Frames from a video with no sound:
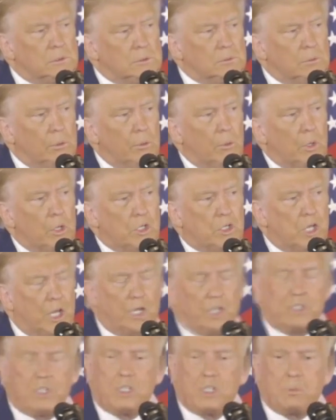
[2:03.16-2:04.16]
We won
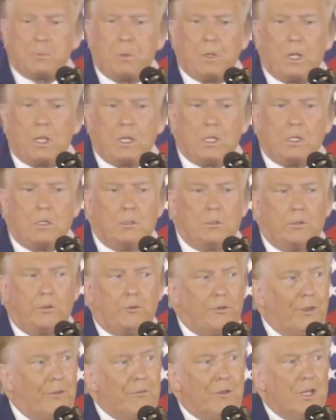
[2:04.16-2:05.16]
Texas by
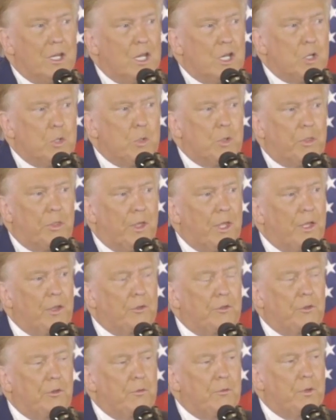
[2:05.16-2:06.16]

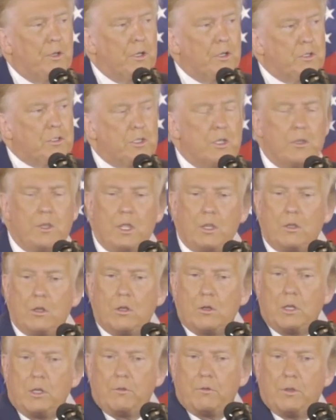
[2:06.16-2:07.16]
700,000 votes, and they
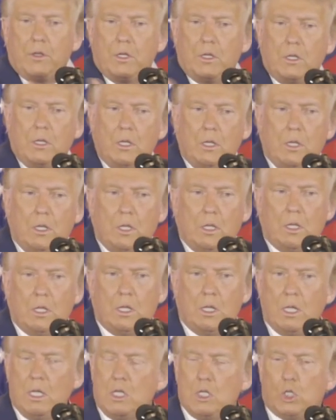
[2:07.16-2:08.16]
don't even
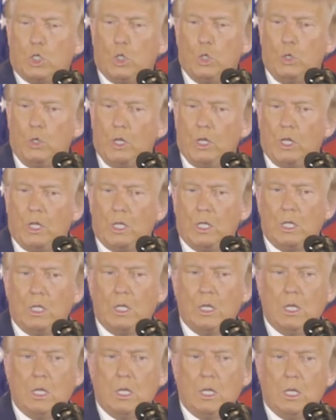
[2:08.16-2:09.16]
include it
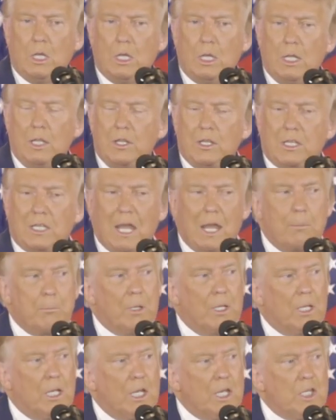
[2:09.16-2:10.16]
in the
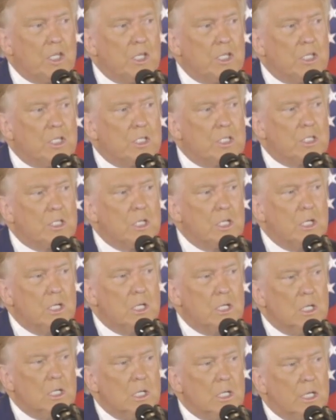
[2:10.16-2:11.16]
tabulations.
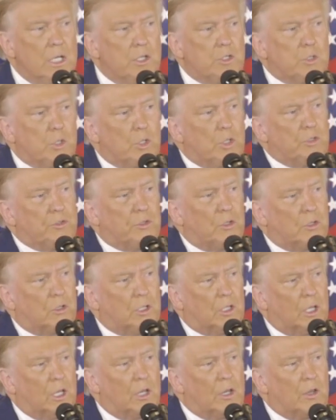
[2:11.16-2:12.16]
It's also
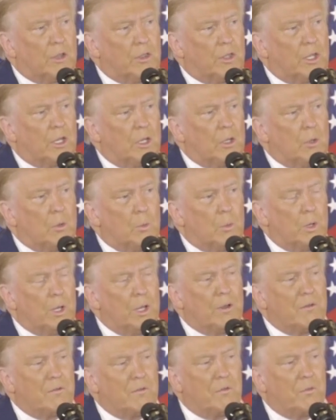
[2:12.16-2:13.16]
clear that we
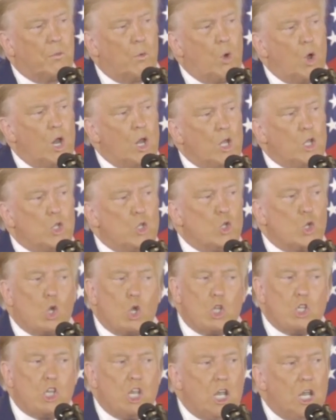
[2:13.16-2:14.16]
have won
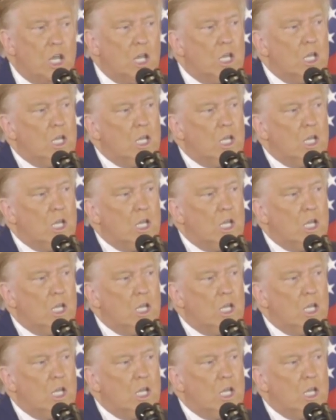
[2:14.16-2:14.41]
Georgia.